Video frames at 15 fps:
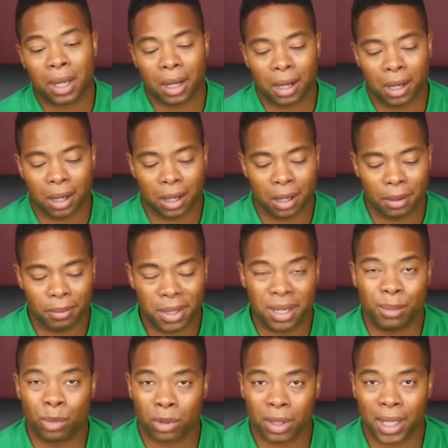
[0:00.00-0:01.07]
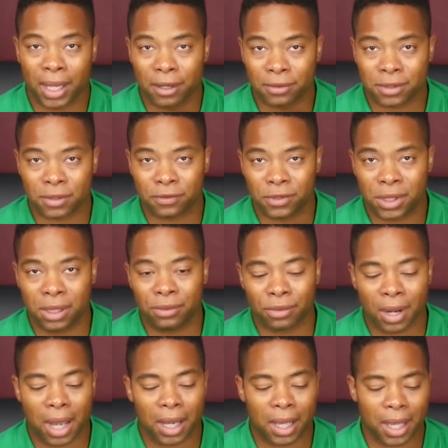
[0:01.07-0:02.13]
many more layers of
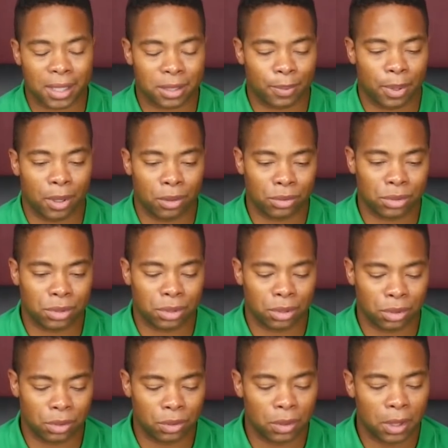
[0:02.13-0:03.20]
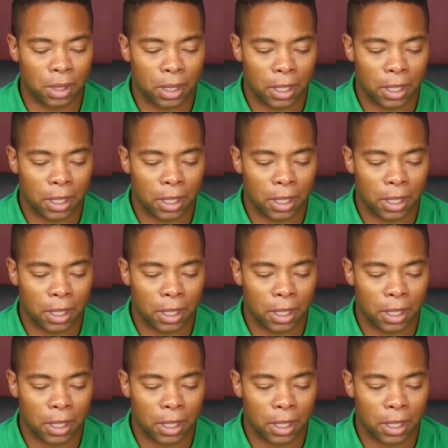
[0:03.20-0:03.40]
sheetrock as opposed to